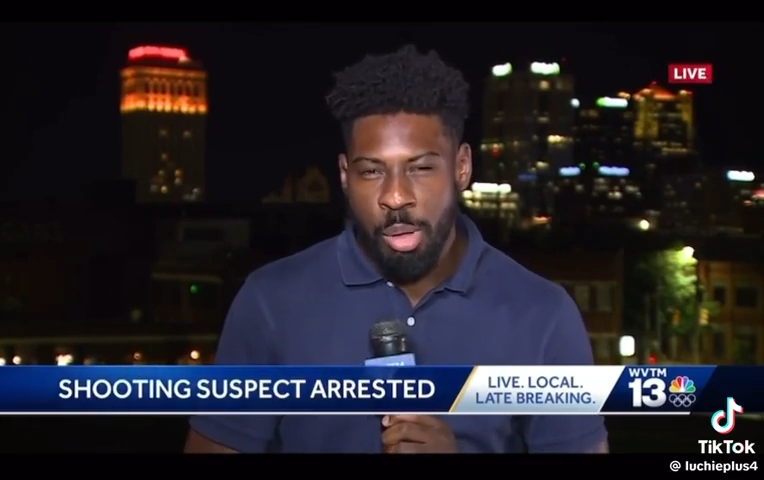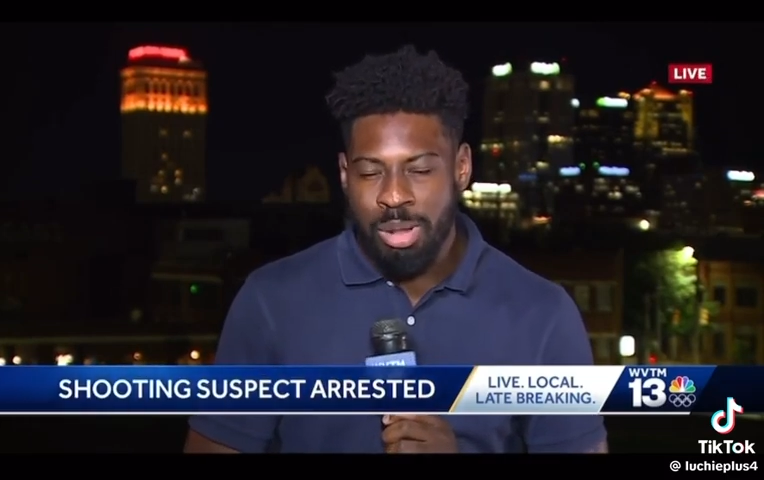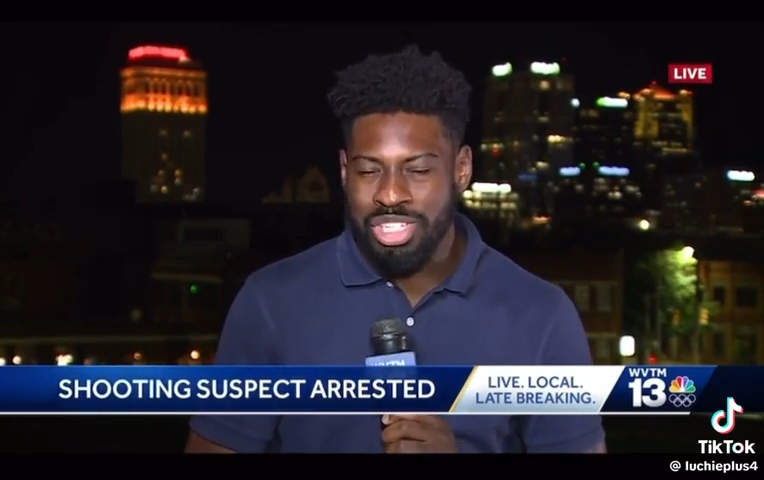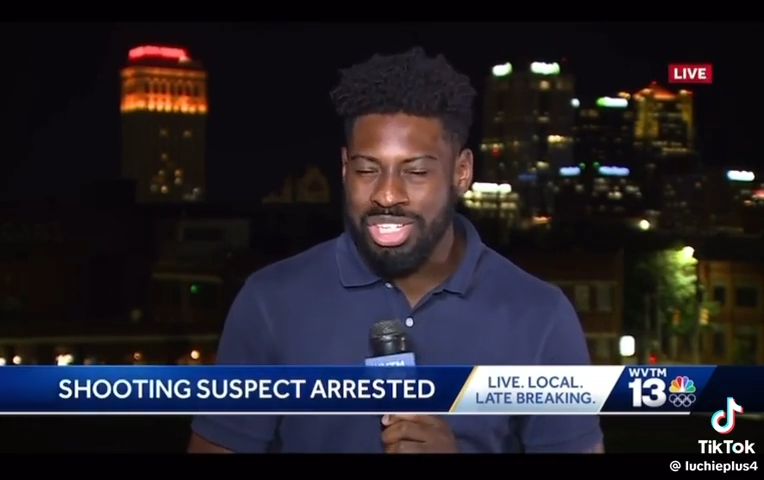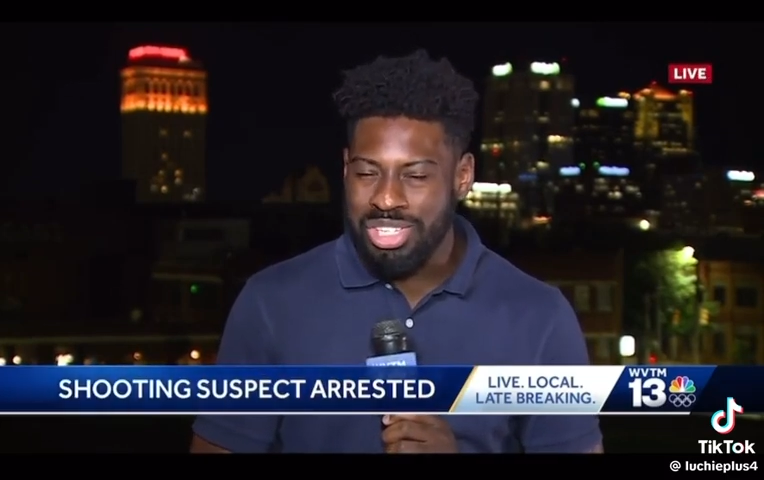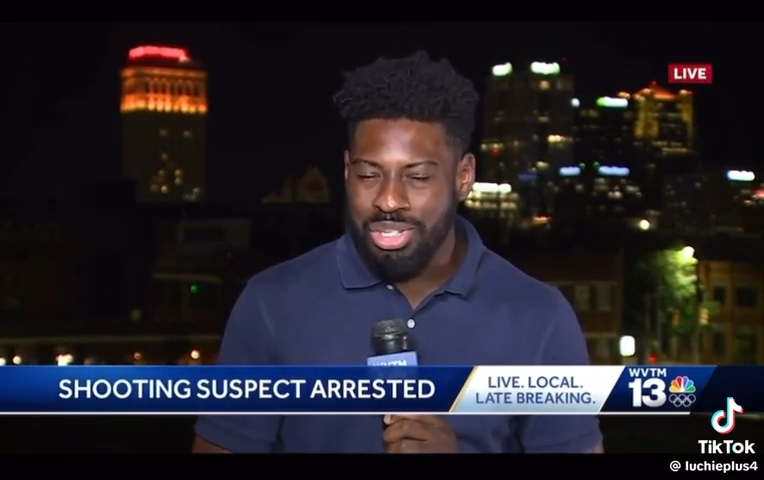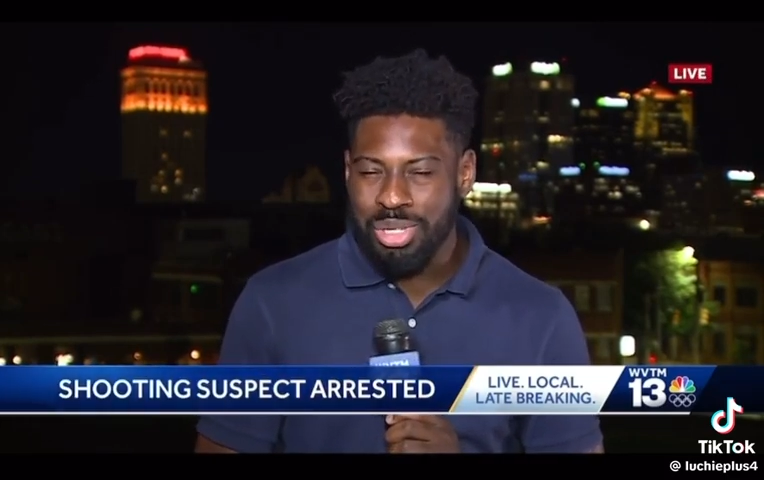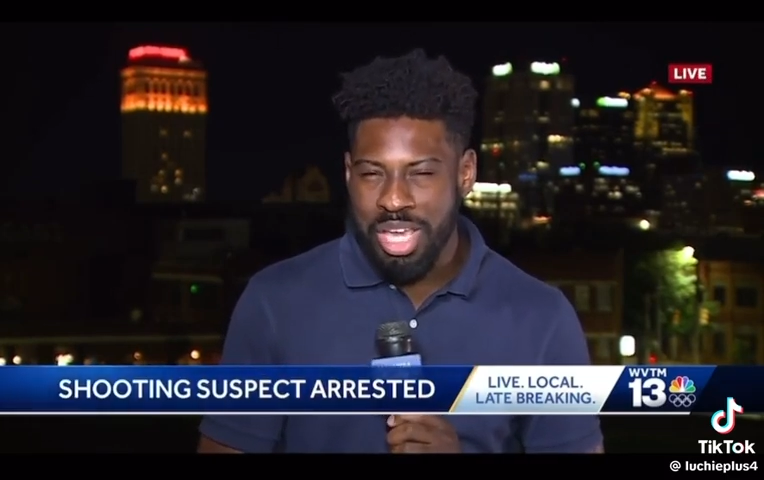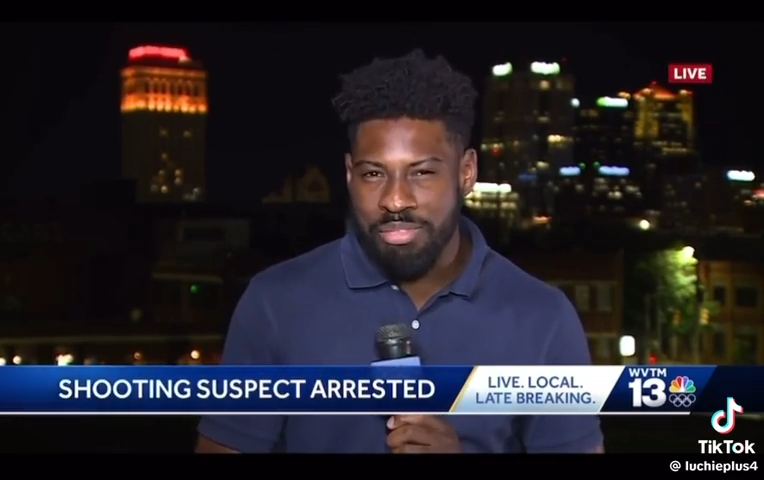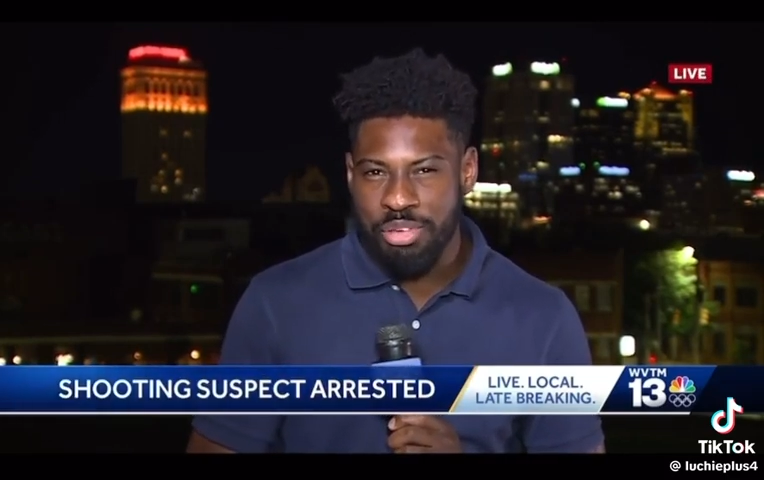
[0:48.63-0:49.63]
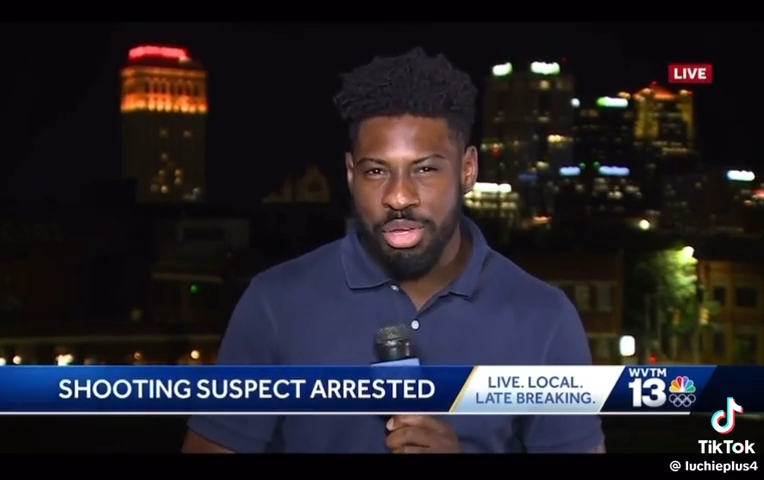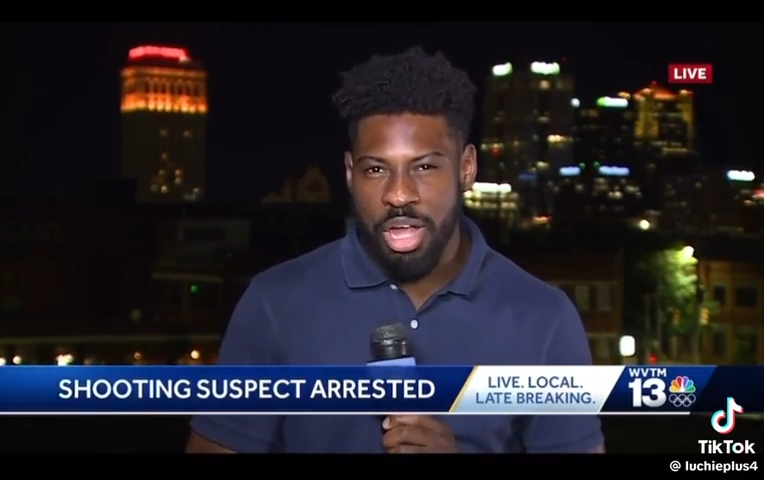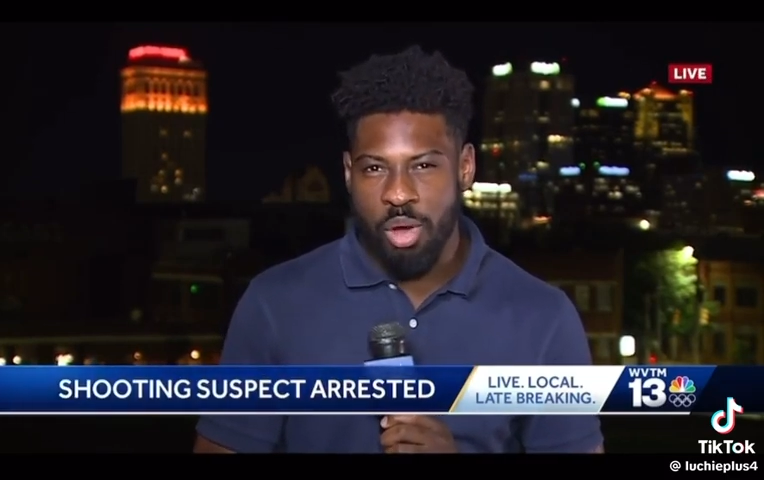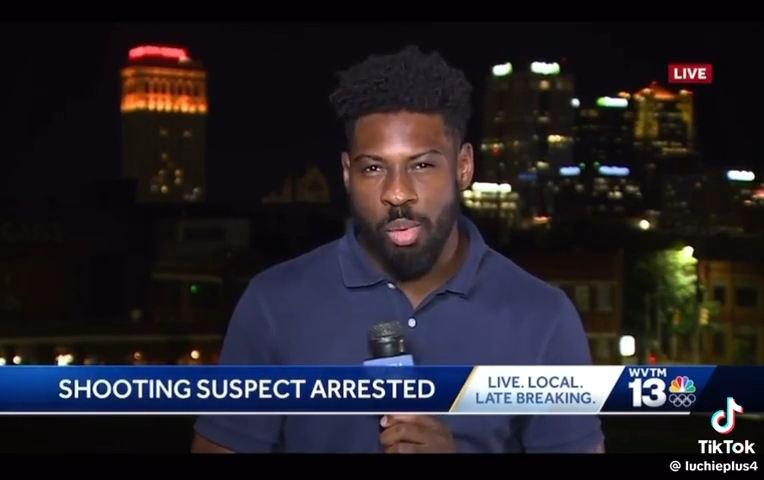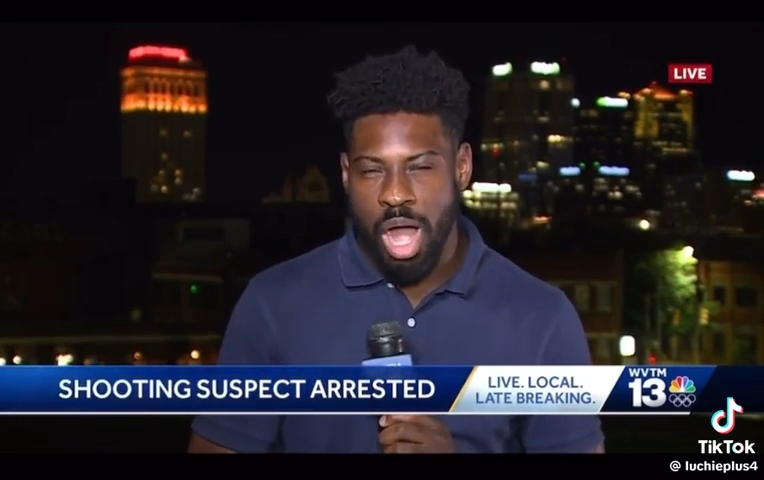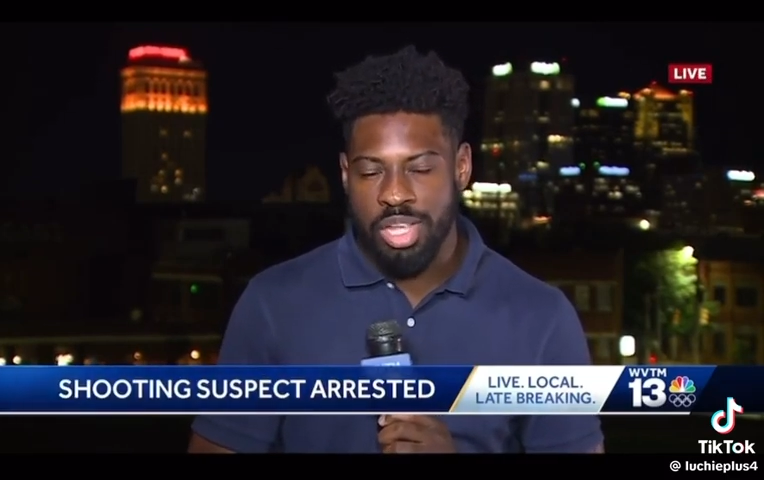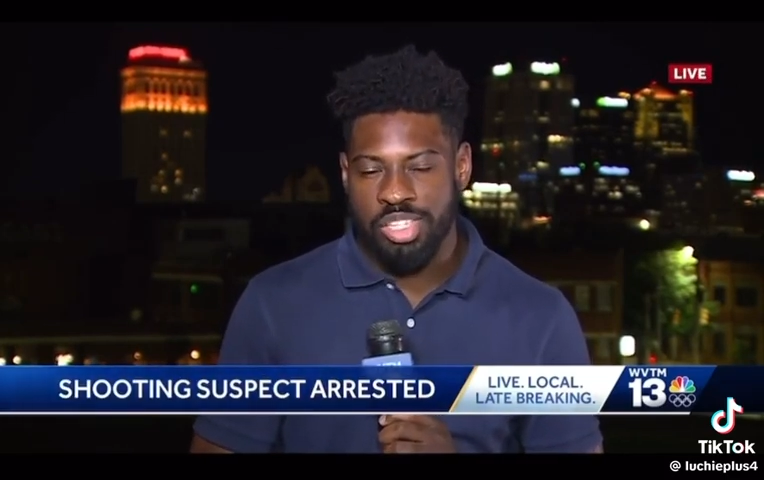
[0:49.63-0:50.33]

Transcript: but she still can't figure out why